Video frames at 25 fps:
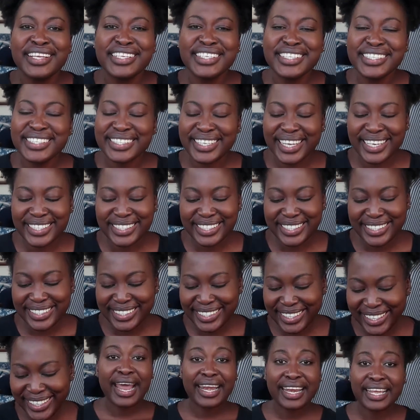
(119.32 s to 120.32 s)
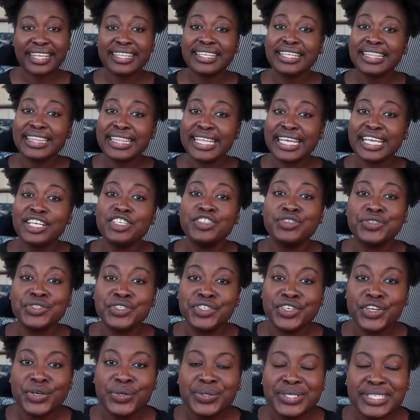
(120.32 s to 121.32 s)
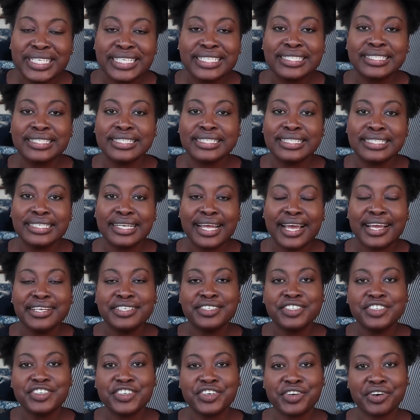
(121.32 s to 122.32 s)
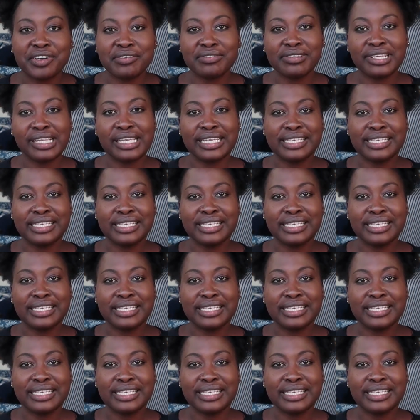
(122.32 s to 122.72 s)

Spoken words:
just get it. Another thing to note is that night travel